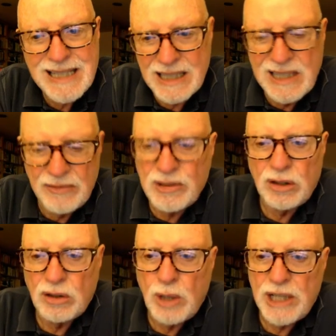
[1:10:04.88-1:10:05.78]
It's a
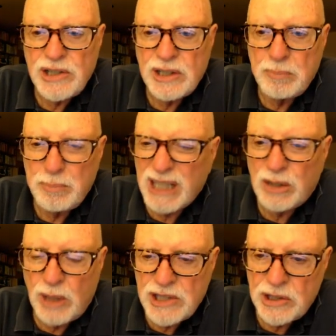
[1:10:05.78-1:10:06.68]
difficult question, big
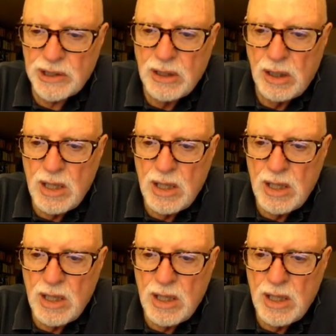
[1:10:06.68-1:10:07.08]
question.